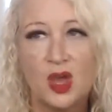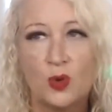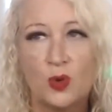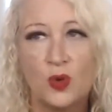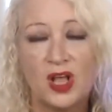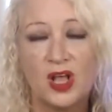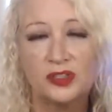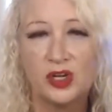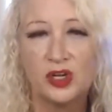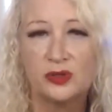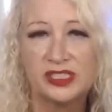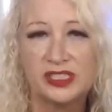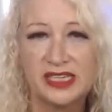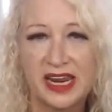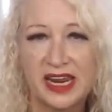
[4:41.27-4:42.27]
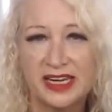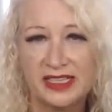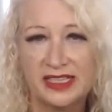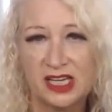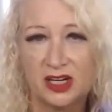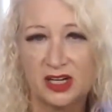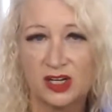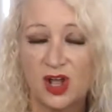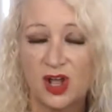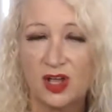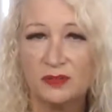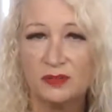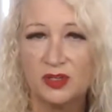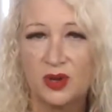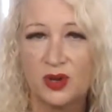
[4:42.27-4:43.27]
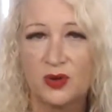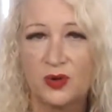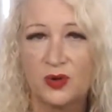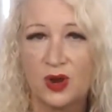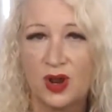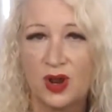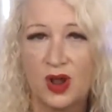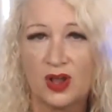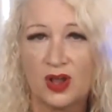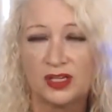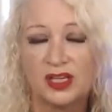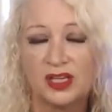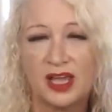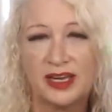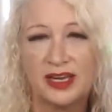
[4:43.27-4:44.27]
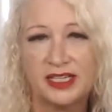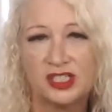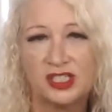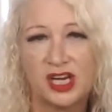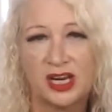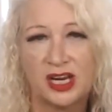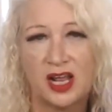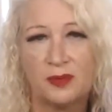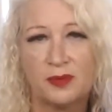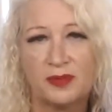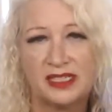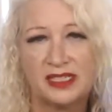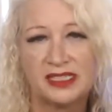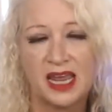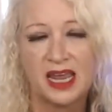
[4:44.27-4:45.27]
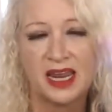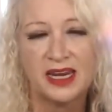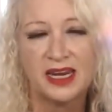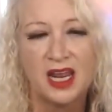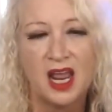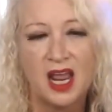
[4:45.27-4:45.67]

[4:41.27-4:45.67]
wellknownpsychic.com. Go online and check out my site.